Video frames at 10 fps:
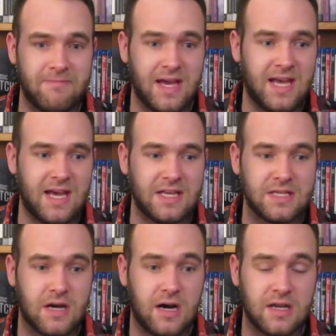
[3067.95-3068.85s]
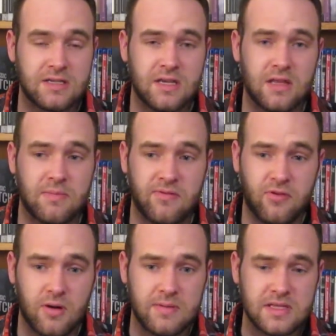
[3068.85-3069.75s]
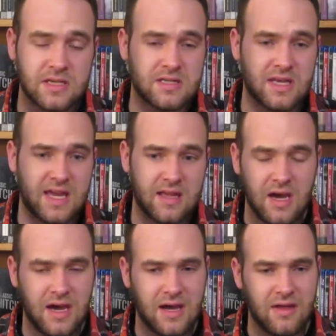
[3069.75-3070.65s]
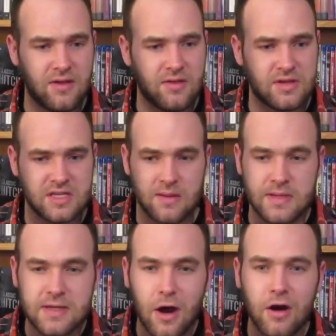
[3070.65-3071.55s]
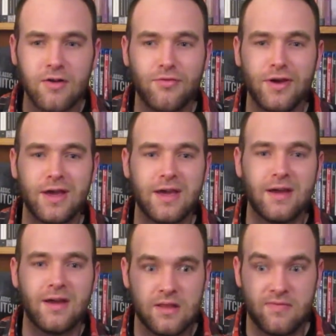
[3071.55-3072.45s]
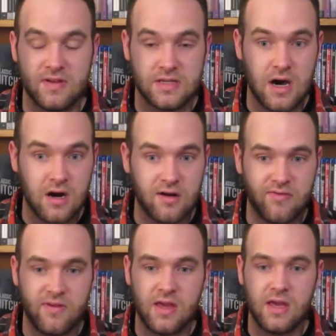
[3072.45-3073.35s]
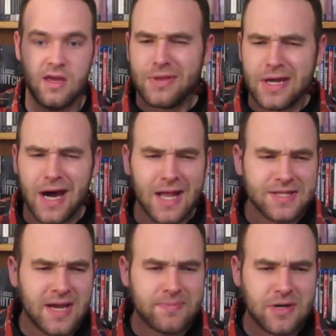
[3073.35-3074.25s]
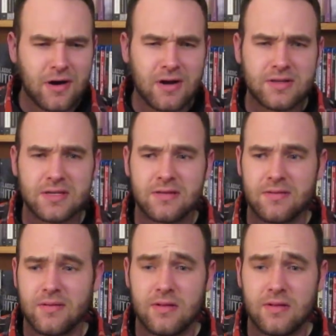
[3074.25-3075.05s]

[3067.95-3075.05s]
And honestly, the performances, the cinematography, the photography, the concept art,